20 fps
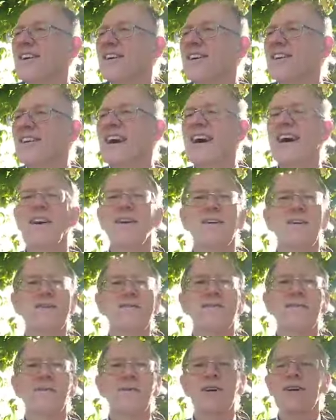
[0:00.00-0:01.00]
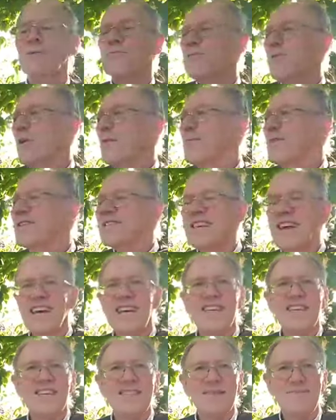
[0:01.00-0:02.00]
Now, we could probably
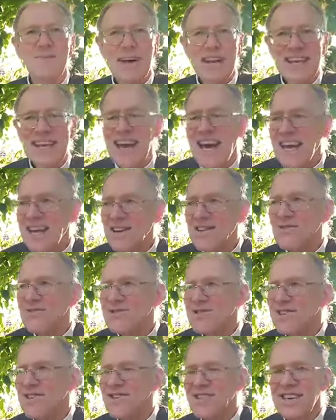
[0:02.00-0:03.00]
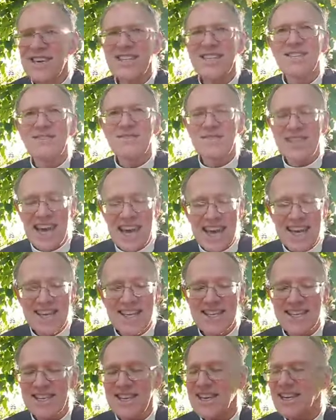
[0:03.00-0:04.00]
take many angles at this
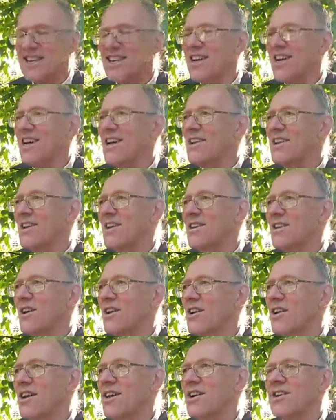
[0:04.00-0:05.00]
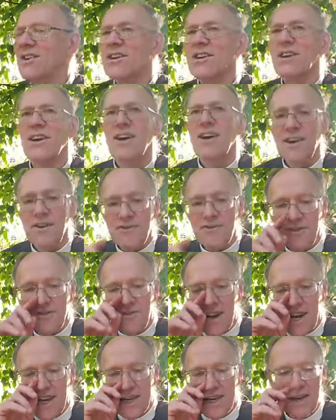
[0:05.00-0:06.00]
text and a lot. And if
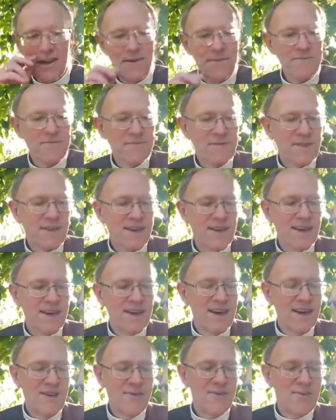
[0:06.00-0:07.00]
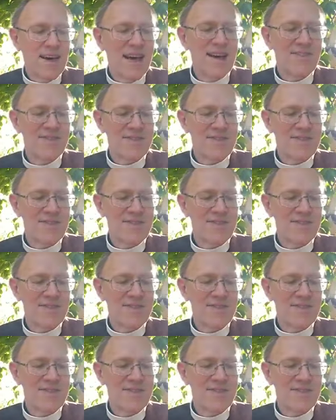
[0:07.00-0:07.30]
we had